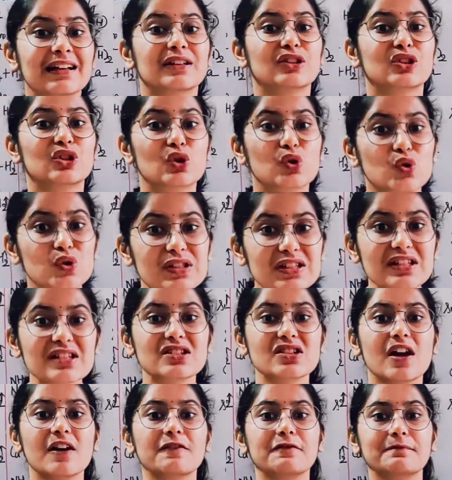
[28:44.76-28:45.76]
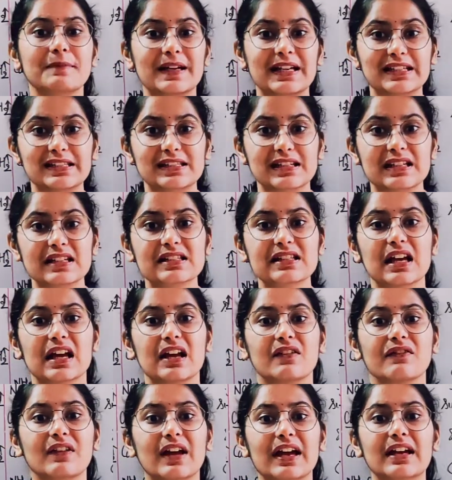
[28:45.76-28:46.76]
uses of bases
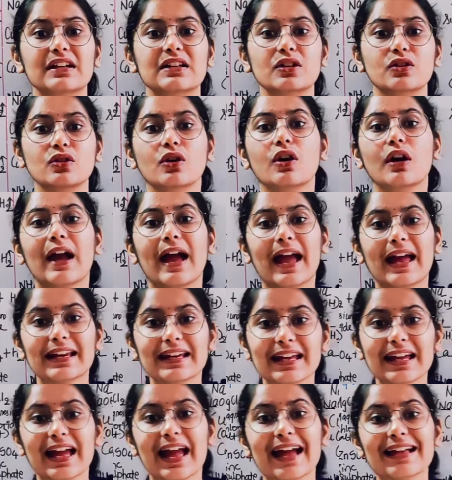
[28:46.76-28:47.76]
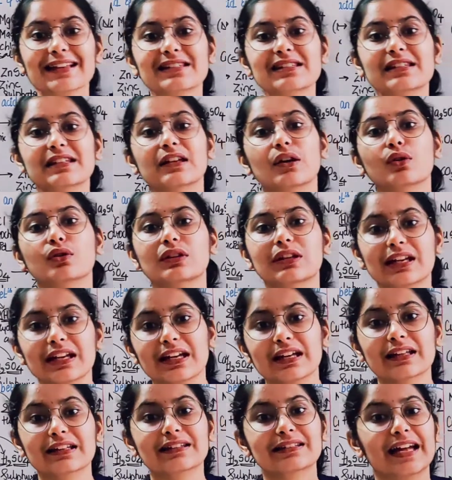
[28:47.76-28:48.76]
where
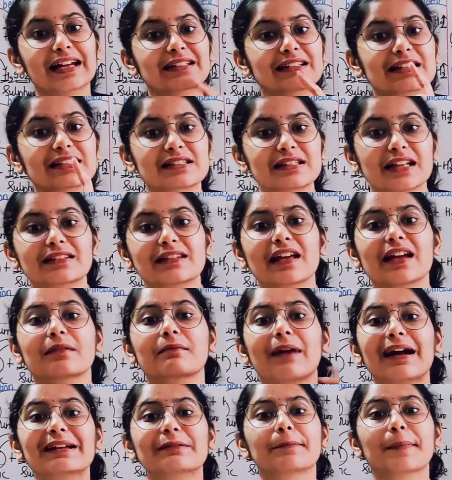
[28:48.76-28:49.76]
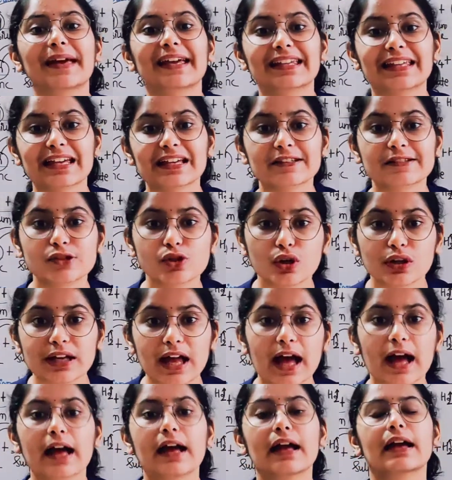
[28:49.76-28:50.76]
NaHCO3, that is nothing but baking
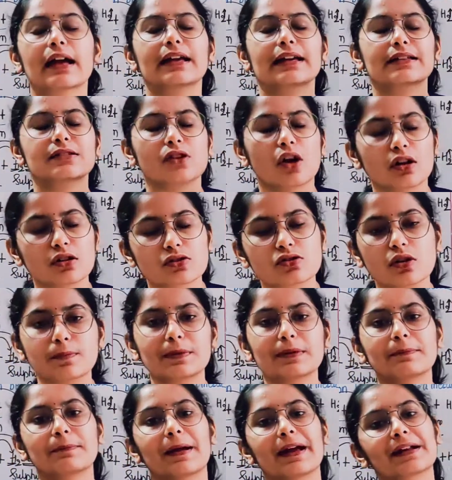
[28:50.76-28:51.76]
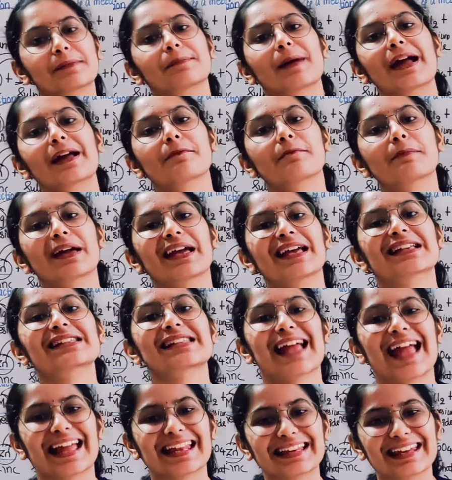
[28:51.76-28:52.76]
soda, is also prepared by base
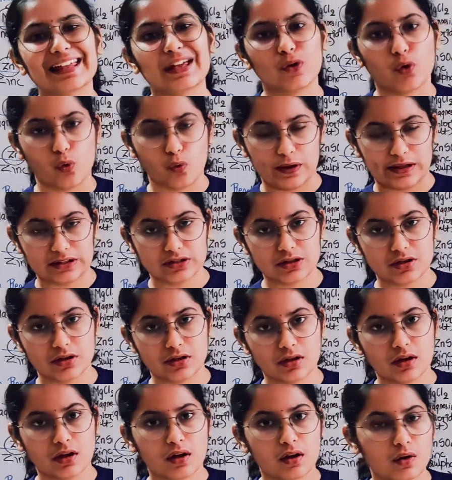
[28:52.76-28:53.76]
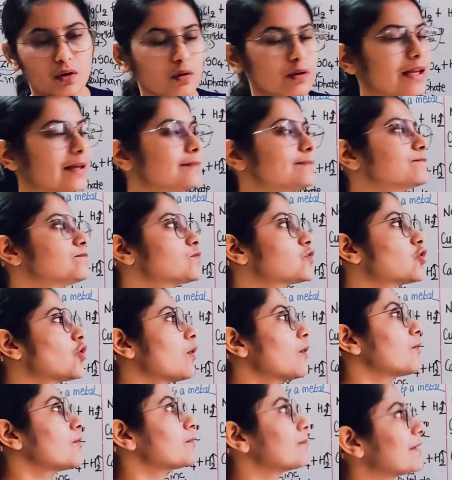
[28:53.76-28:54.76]
NaOH. Okay,
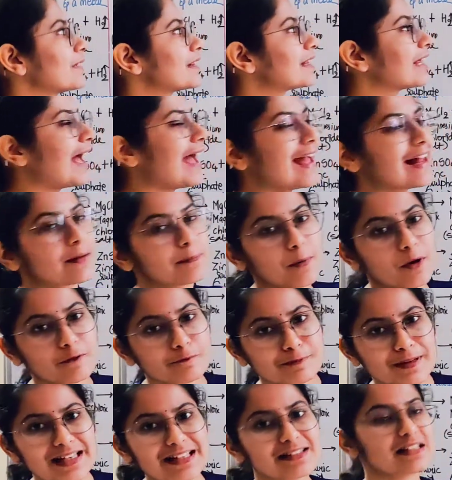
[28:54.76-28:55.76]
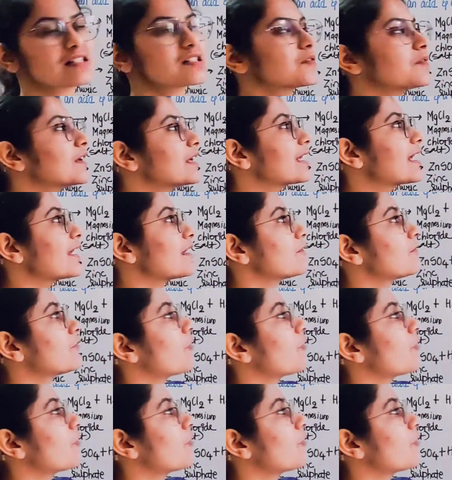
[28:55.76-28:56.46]
so with the help of bases we can